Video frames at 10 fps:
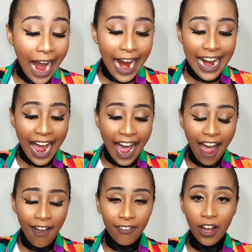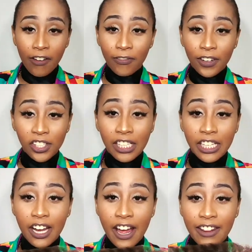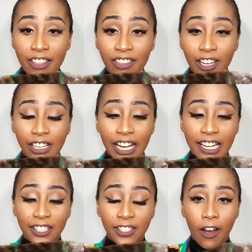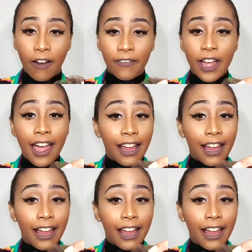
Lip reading: I have officially cut the lace off.